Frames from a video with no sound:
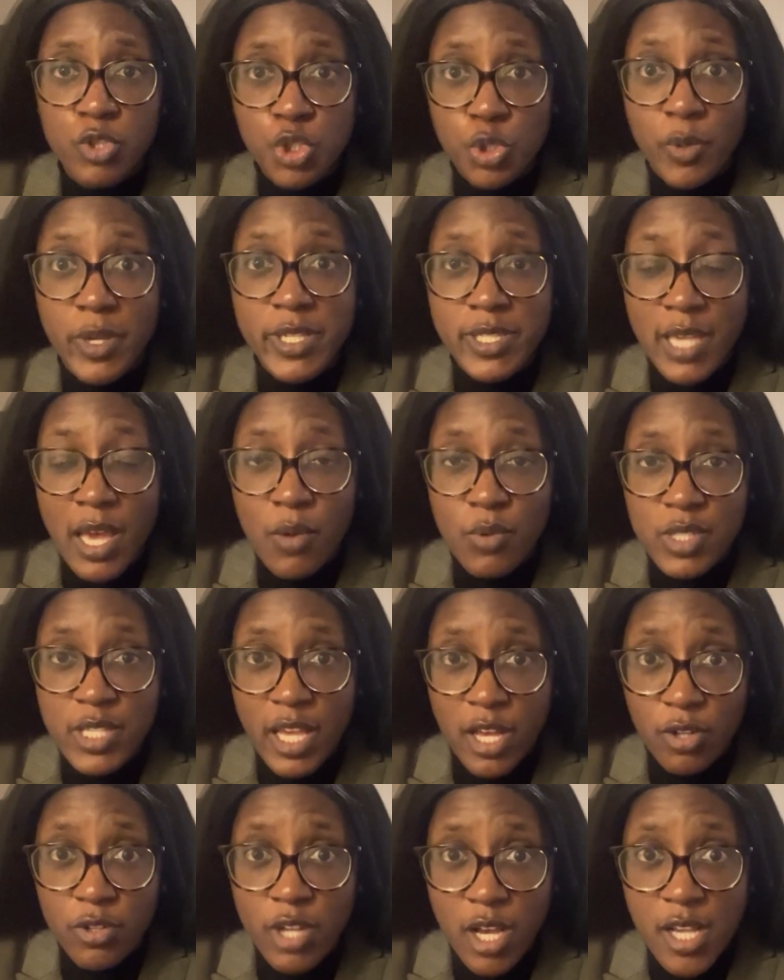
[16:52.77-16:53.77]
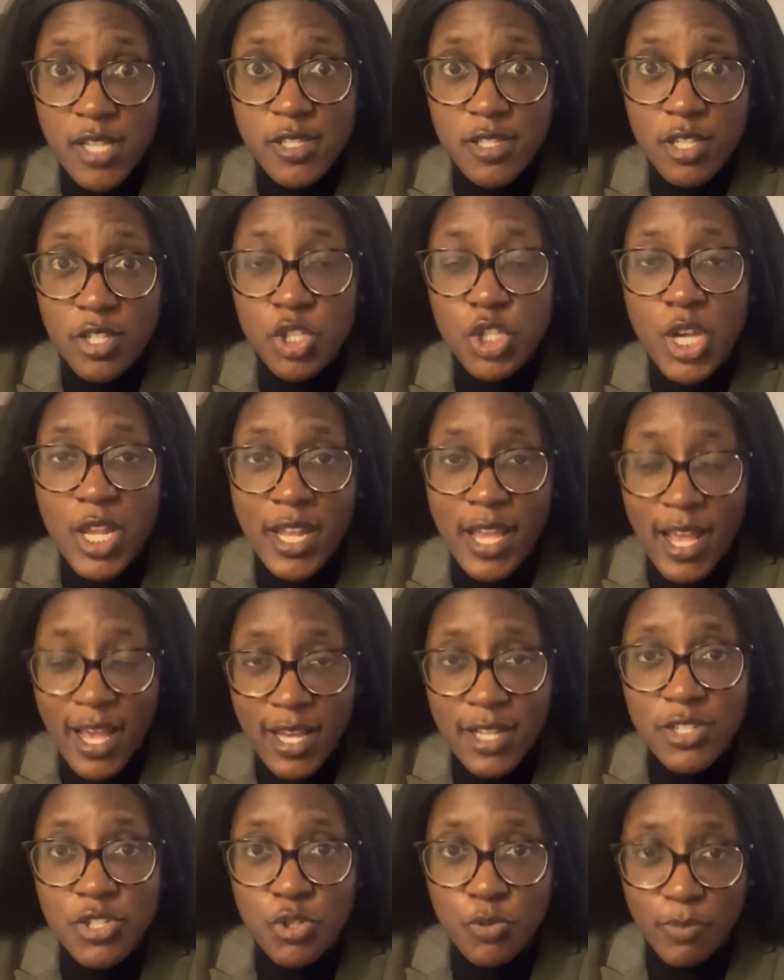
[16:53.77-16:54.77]
choice. I was held hostage and
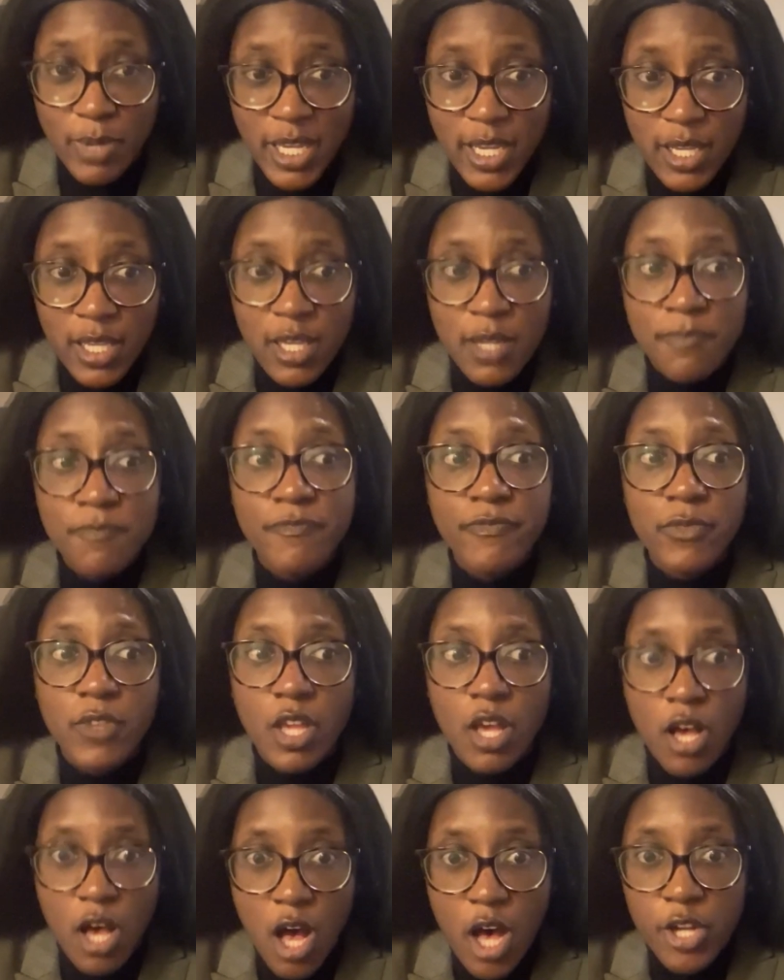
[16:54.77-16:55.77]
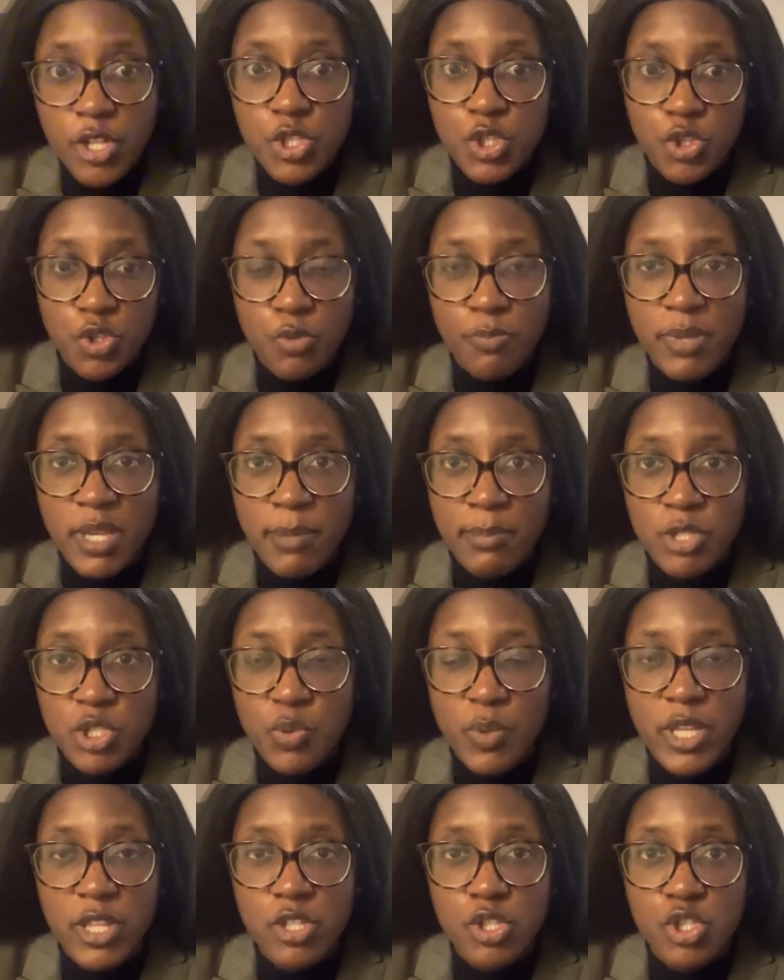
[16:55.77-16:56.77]
had to pick a hottest QB
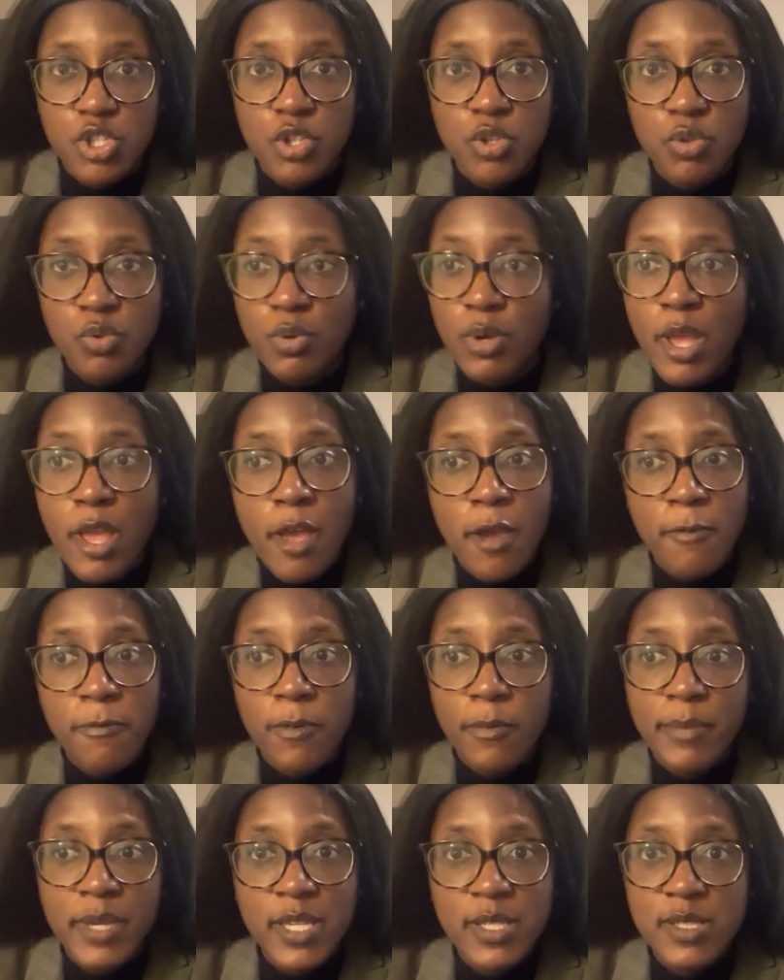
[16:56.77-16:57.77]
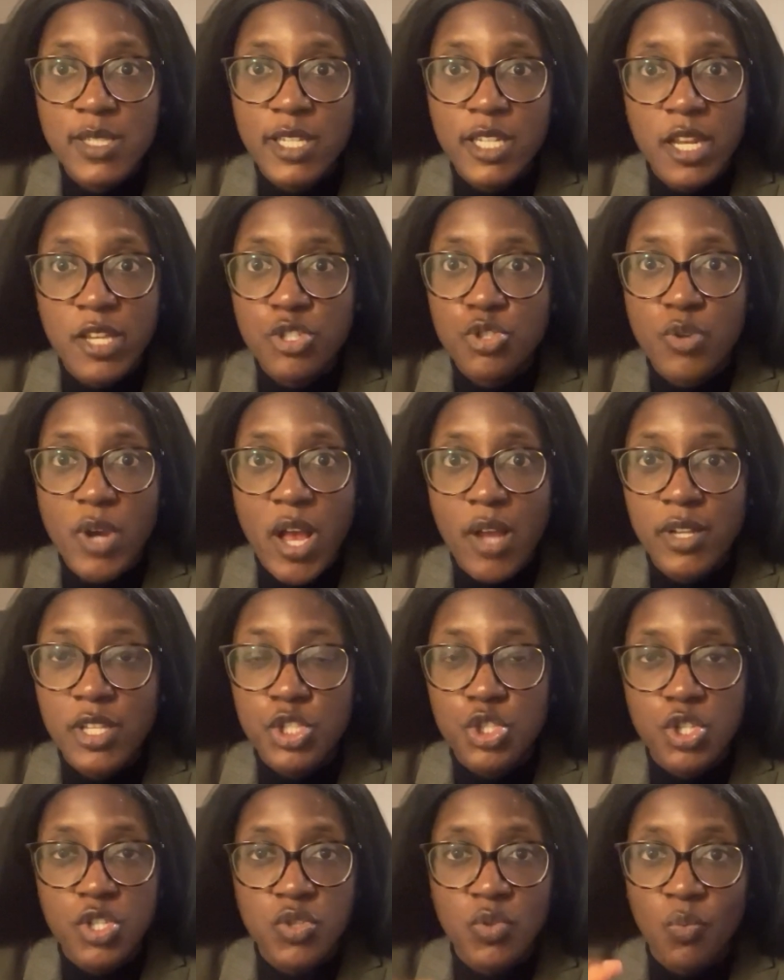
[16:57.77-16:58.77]
between the two. For me, CJ Stroud
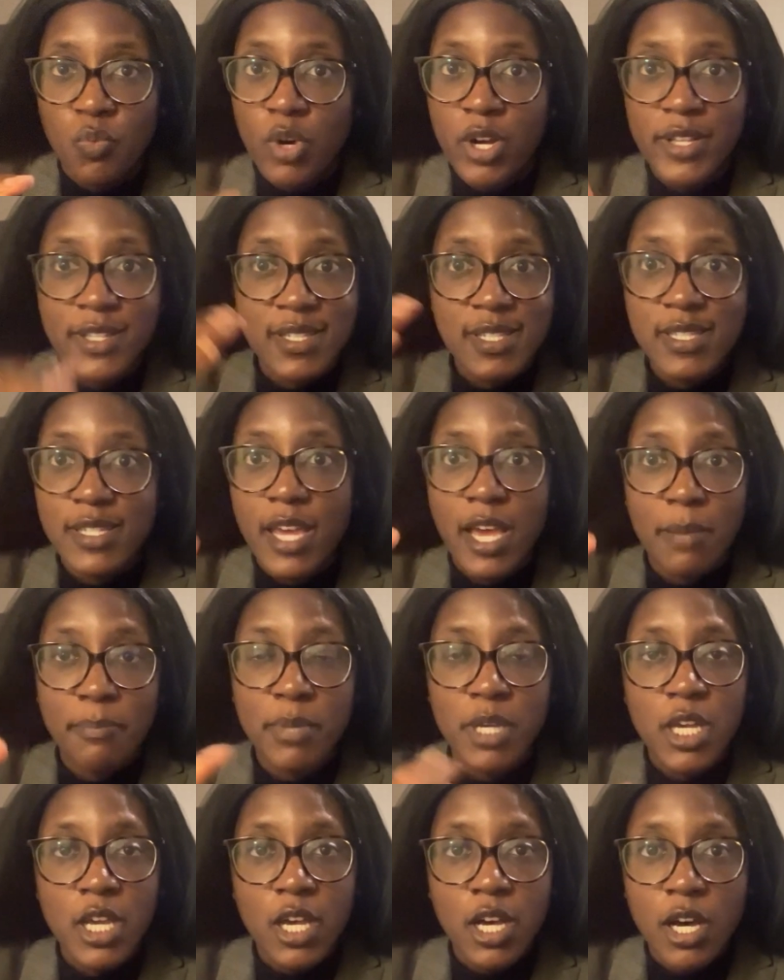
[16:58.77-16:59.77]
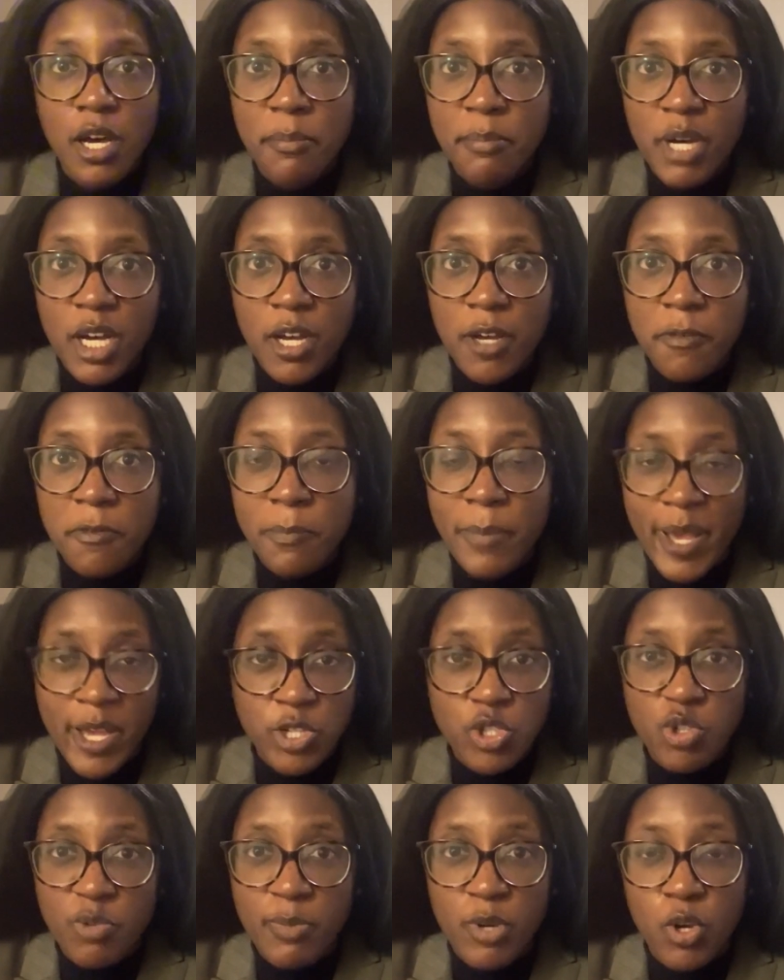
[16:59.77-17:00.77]
is just one step above
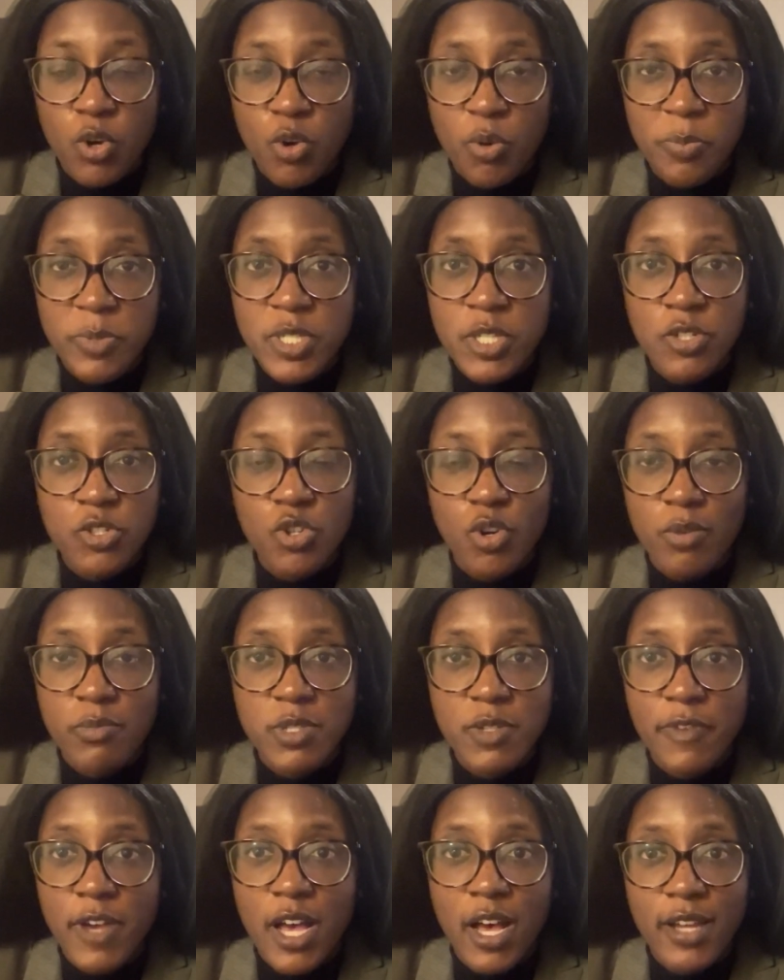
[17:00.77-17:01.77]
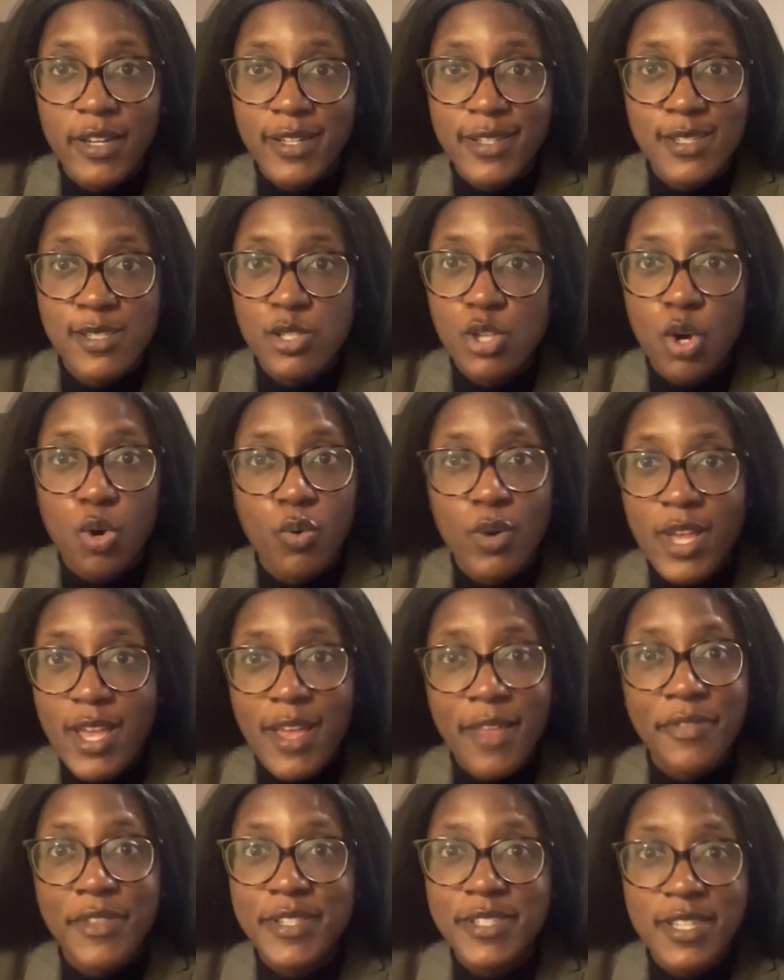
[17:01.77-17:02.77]
Patrick Mahomes in terms of hotness. So
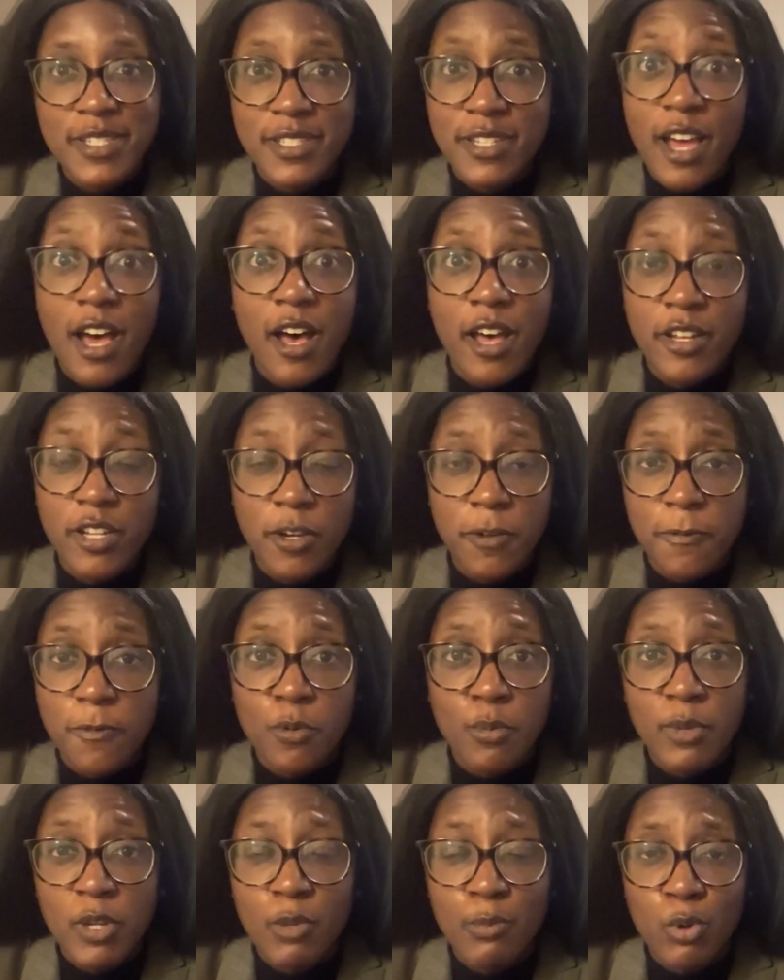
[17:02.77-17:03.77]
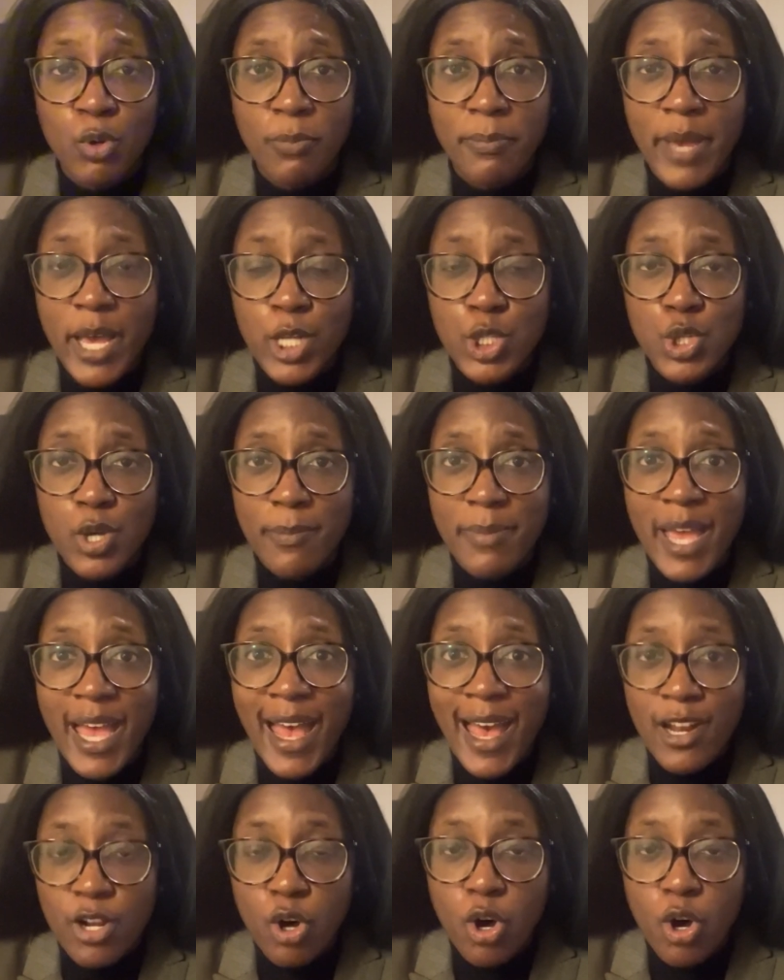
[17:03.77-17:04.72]
this is not a formidable matchup at